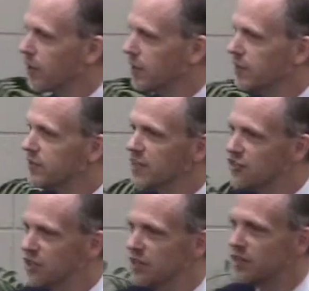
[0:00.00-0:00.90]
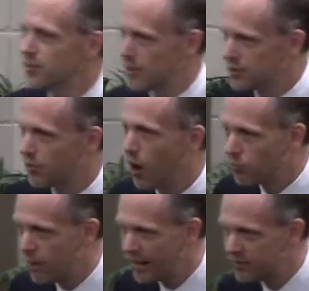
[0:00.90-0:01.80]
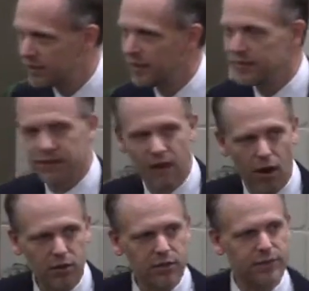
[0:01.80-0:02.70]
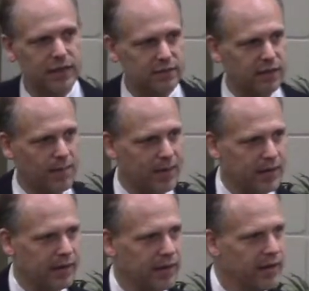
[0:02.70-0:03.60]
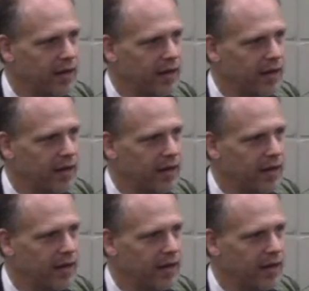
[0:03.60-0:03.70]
this that Jesus was arrested in the Garden of Gethsemane.